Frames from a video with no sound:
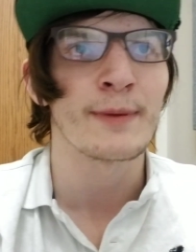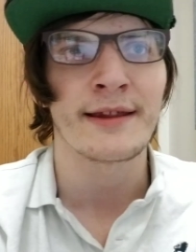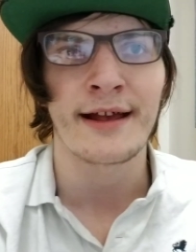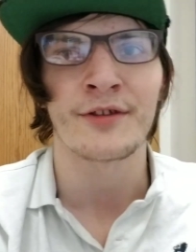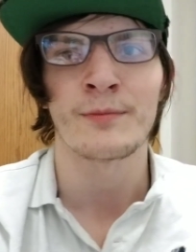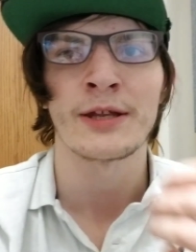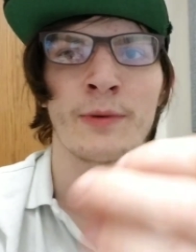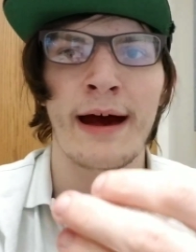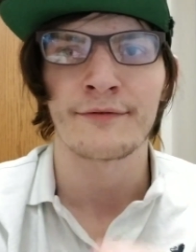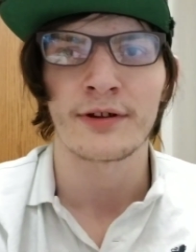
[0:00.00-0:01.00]
but it doesn't mean you
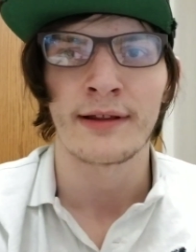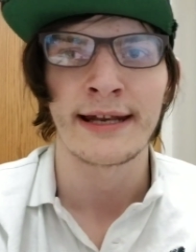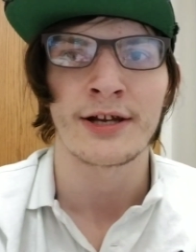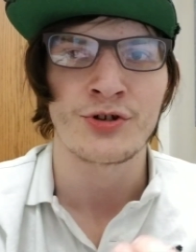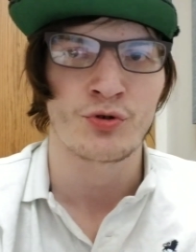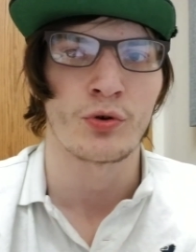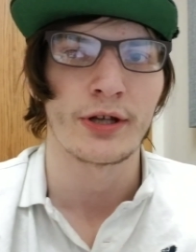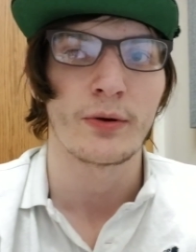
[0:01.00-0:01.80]
have to let it control